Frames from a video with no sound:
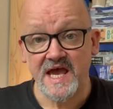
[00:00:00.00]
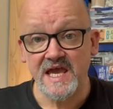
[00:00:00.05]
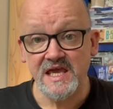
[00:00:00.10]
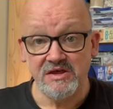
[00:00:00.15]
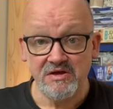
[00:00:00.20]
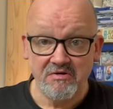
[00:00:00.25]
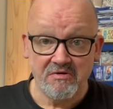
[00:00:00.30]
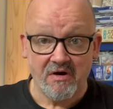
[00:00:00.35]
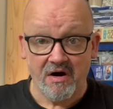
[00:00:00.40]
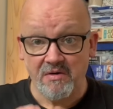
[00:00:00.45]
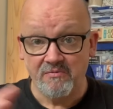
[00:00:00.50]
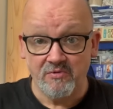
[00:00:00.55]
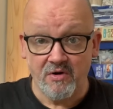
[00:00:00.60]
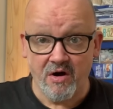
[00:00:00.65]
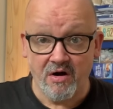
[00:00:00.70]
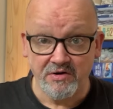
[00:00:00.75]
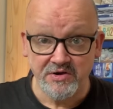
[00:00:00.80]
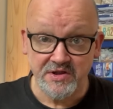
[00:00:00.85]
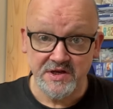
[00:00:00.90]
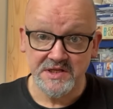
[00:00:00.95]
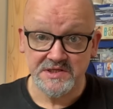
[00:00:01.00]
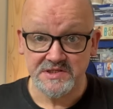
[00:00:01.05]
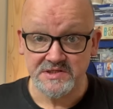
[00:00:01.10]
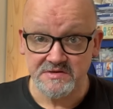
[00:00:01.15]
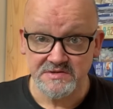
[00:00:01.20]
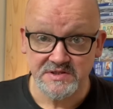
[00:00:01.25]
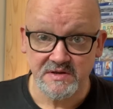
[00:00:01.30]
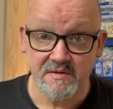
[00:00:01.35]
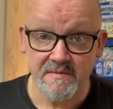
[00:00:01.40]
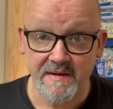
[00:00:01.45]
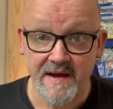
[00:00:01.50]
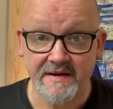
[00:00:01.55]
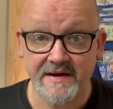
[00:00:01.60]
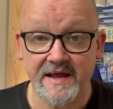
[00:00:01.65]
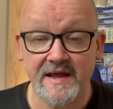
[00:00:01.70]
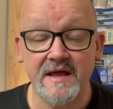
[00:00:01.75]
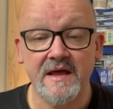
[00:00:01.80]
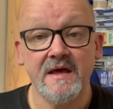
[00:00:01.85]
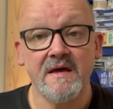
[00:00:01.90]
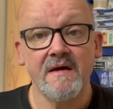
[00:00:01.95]
you got them wrong, you need to do something about
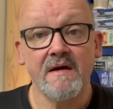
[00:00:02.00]
it.